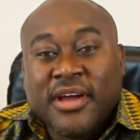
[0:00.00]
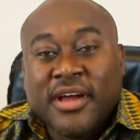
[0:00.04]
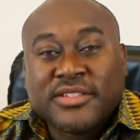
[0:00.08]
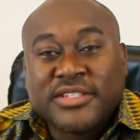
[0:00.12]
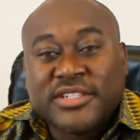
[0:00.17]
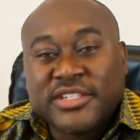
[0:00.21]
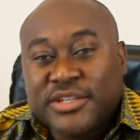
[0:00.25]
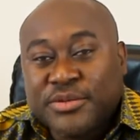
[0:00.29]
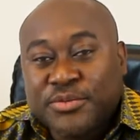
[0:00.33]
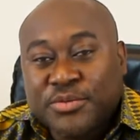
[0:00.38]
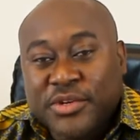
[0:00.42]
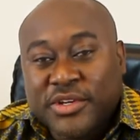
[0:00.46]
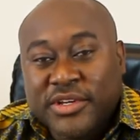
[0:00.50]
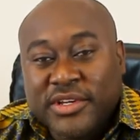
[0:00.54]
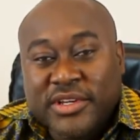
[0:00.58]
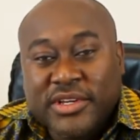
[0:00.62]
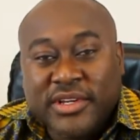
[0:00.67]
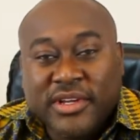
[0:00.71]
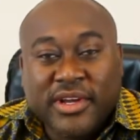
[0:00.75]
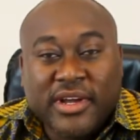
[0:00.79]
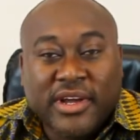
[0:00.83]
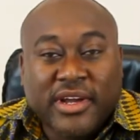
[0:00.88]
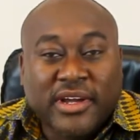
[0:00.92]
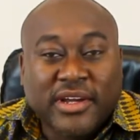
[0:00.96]

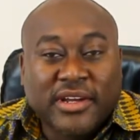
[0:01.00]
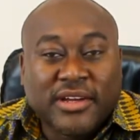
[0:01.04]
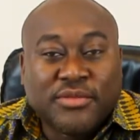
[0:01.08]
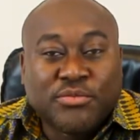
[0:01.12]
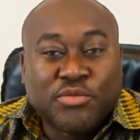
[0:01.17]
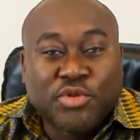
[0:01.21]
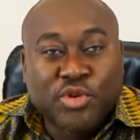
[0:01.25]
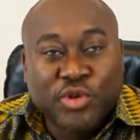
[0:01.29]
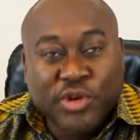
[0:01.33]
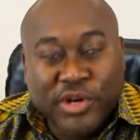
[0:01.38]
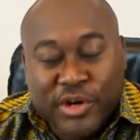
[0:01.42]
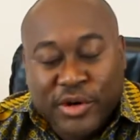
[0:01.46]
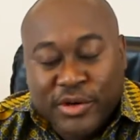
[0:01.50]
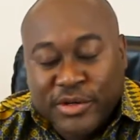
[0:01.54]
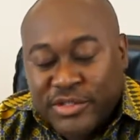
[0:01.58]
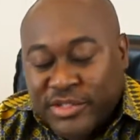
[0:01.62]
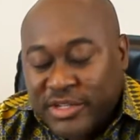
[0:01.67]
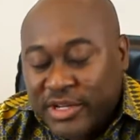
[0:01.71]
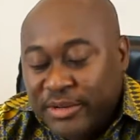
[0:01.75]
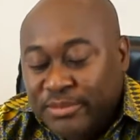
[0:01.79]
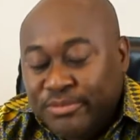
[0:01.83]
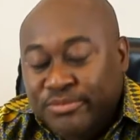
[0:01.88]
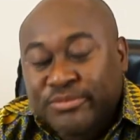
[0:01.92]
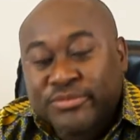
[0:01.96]
TB, and
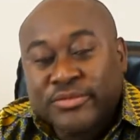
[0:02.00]
Buruli